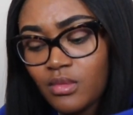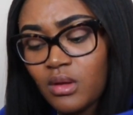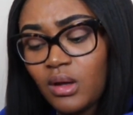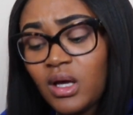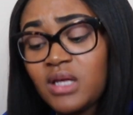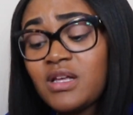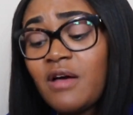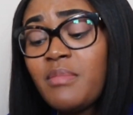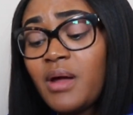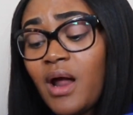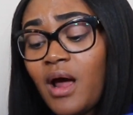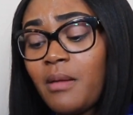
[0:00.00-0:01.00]
because I've
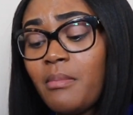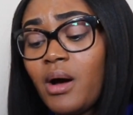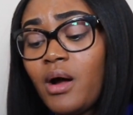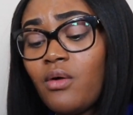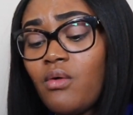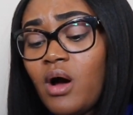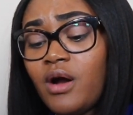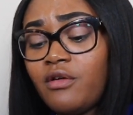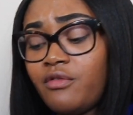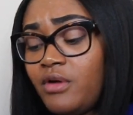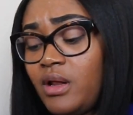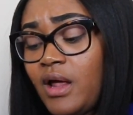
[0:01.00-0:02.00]
been out of bottled water
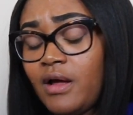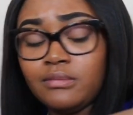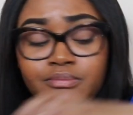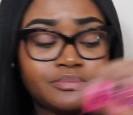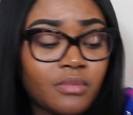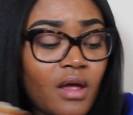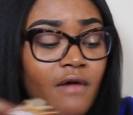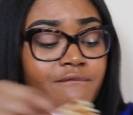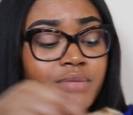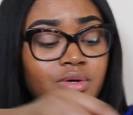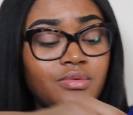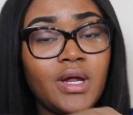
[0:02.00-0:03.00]
for like a
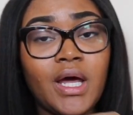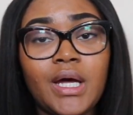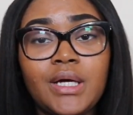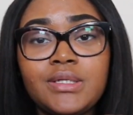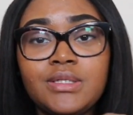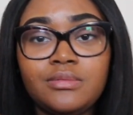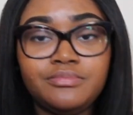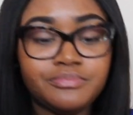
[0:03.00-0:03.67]
few days.